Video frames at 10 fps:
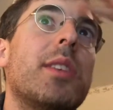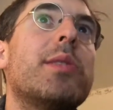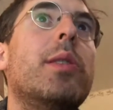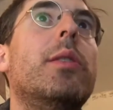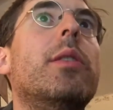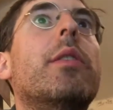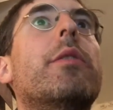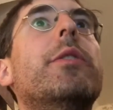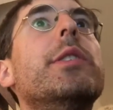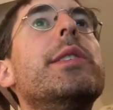So
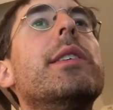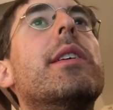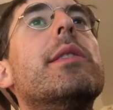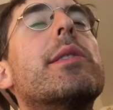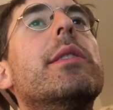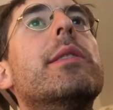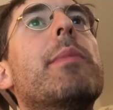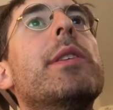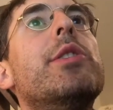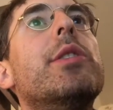the first thing I was going to
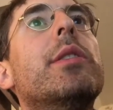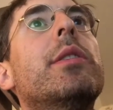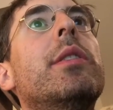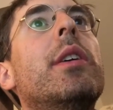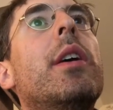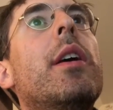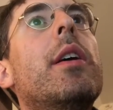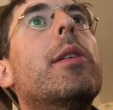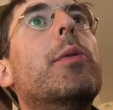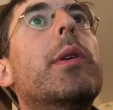mention
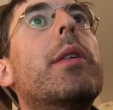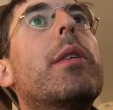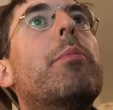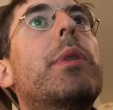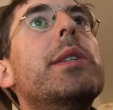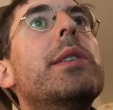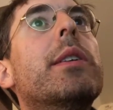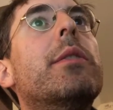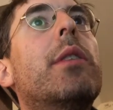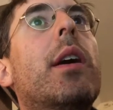with
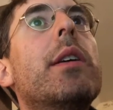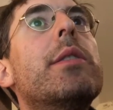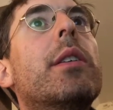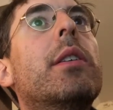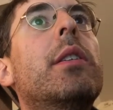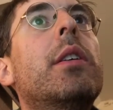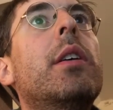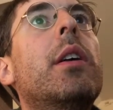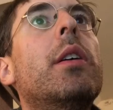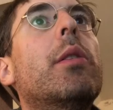Breasoning Writer
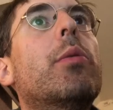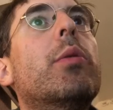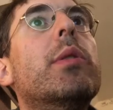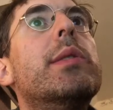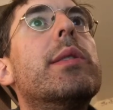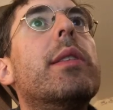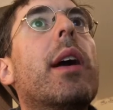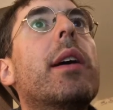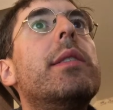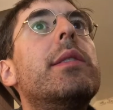was
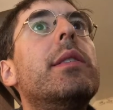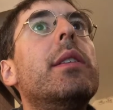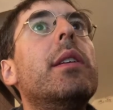that